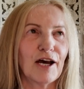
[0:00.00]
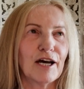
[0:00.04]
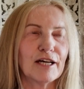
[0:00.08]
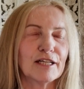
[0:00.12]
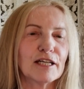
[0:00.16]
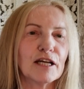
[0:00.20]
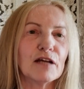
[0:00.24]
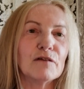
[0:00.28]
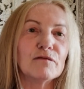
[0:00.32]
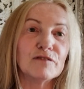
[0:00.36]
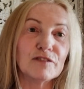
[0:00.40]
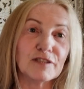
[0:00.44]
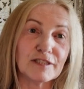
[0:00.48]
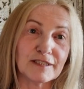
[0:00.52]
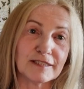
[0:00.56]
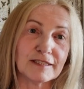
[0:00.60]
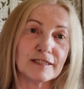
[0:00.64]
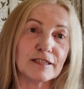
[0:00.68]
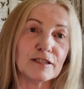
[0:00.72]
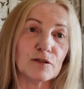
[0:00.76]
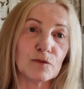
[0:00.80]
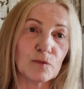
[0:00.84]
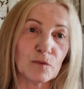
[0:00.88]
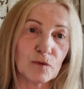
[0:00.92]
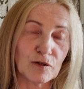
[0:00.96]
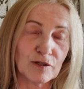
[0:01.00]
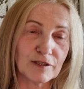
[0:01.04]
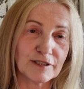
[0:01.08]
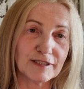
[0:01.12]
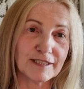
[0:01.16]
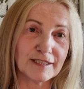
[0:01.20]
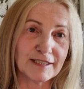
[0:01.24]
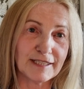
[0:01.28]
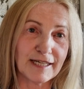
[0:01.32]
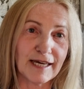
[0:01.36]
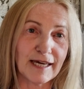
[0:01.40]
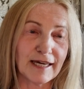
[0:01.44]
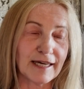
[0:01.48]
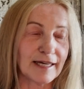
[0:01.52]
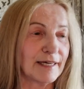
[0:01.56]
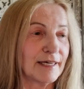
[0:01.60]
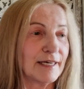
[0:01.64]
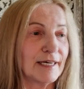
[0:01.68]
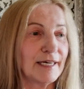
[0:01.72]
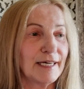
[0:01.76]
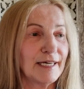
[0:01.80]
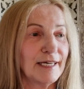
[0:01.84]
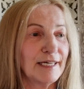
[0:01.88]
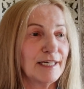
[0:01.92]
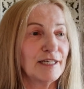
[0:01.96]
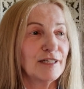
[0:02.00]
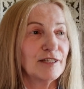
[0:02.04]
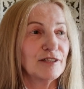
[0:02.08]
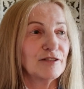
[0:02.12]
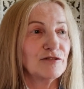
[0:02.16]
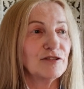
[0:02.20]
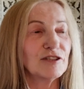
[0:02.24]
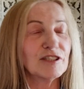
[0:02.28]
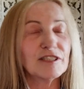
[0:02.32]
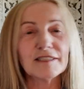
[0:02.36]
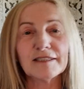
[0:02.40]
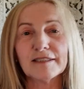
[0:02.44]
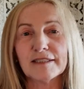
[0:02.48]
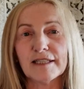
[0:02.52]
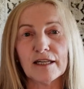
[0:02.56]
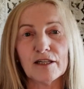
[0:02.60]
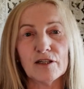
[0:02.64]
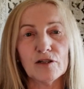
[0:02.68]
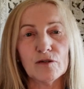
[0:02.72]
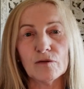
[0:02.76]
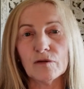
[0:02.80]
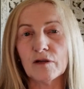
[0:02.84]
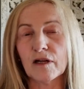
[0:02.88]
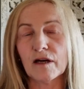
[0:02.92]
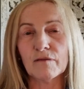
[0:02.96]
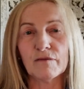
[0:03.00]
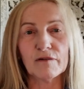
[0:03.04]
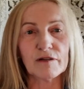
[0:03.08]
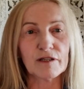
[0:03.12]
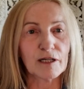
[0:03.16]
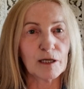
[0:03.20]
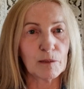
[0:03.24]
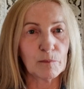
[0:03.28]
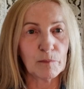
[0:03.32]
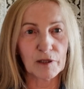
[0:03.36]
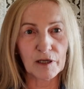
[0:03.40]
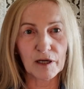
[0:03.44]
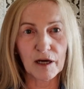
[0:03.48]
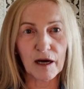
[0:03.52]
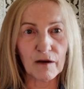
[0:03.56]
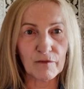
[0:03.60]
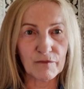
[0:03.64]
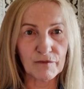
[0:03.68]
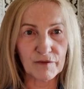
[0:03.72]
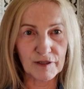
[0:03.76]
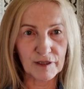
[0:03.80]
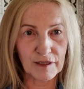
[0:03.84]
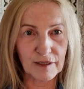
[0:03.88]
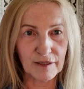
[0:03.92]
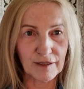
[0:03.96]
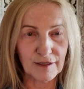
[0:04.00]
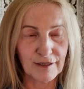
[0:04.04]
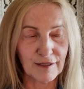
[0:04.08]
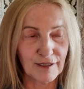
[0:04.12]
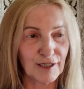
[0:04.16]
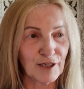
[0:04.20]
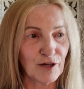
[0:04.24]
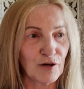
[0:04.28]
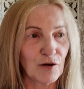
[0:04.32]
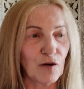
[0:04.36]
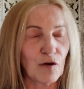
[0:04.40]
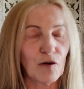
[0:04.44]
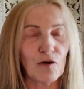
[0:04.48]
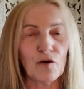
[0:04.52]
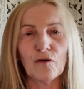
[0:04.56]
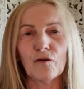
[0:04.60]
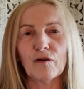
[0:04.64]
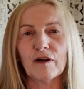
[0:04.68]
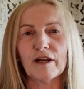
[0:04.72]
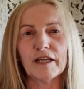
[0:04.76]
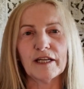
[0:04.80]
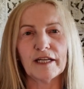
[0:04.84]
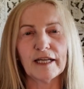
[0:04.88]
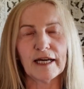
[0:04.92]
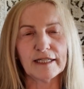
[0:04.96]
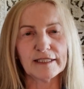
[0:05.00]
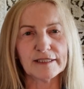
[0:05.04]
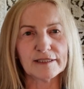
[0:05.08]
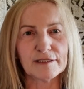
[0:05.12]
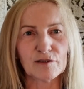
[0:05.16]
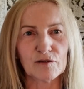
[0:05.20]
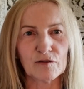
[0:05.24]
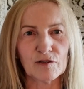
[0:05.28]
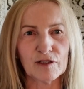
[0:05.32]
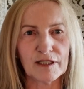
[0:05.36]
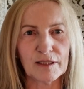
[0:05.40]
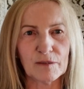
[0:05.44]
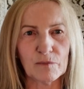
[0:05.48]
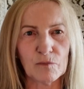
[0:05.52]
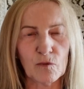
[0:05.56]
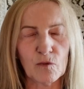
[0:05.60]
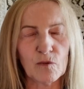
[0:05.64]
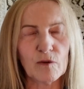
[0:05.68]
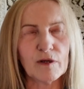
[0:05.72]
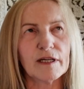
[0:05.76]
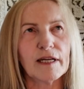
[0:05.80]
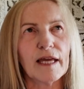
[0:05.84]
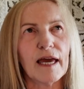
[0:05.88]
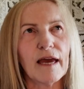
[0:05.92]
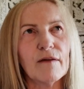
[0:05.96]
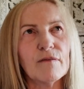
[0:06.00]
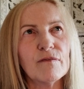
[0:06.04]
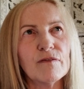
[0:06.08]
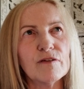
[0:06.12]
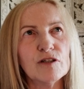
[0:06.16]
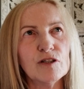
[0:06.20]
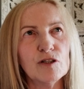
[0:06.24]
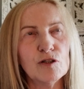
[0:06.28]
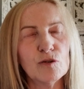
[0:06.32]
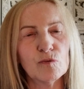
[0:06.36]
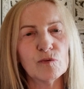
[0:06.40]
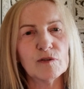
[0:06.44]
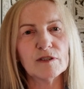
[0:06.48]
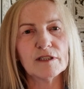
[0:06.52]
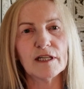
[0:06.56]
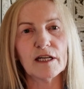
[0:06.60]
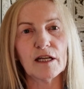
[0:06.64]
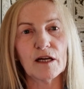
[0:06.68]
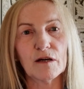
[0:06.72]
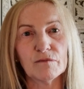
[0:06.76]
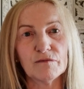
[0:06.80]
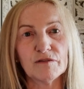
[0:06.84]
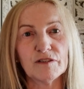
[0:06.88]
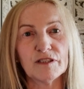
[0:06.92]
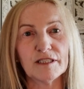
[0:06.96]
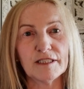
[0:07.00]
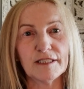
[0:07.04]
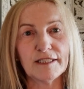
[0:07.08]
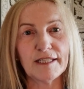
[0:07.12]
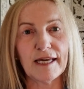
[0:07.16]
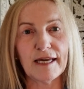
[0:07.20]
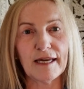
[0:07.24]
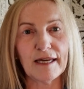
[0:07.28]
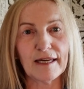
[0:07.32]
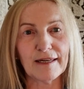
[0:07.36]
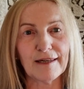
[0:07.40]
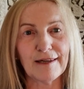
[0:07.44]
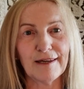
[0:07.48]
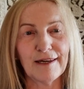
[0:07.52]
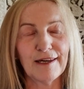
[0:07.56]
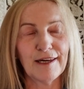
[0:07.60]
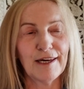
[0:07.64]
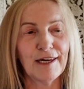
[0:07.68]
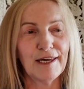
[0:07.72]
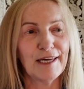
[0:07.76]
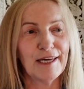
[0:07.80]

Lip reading: I'd love to see you all today. Just say you love a cup of coffee or an ice cream, whatever you would love today.